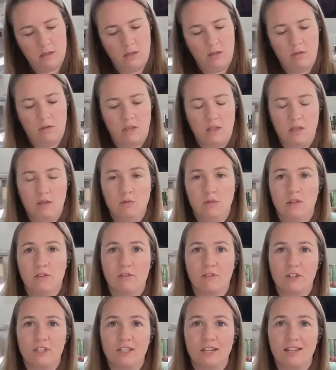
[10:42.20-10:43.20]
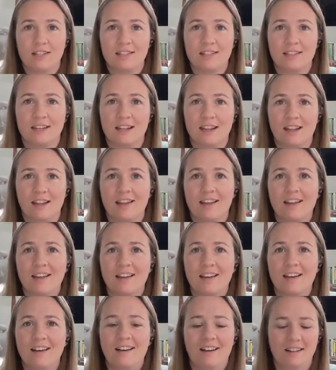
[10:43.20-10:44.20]
You can use it for dusting
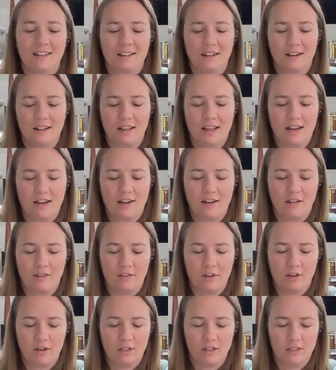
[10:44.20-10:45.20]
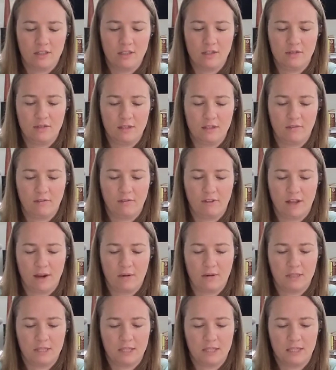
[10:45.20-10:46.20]
a little later if you're using
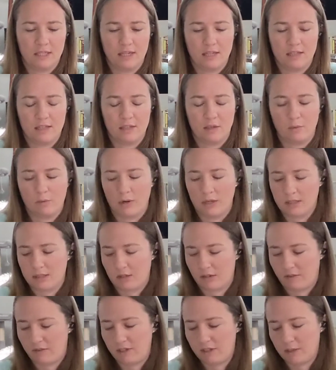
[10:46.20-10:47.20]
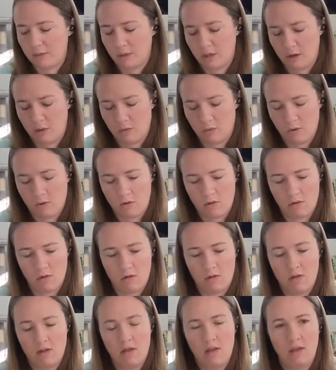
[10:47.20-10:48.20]
flour to dust your work surface when you roll
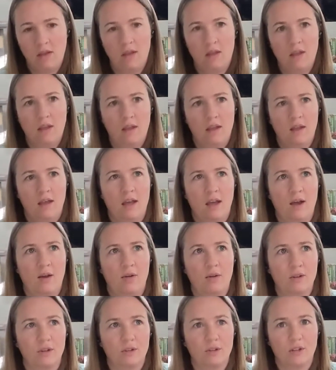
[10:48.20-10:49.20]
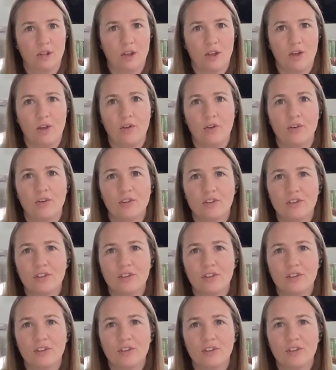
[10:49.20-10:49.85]
out your dough.